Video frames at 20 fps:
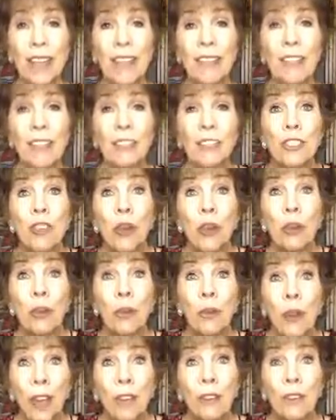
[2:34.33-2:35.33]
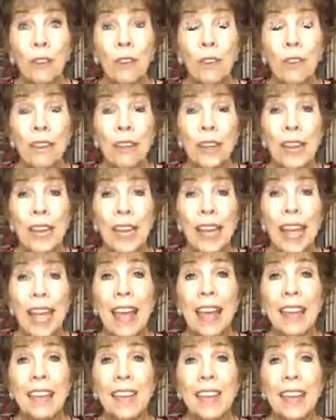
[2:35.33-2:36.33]
They're so grateful,
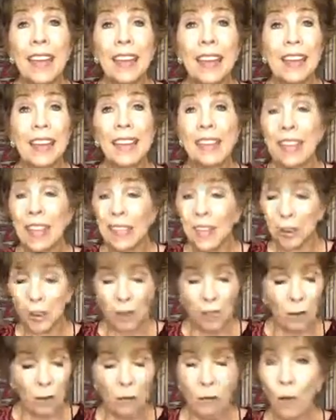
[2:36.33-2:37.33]
and they're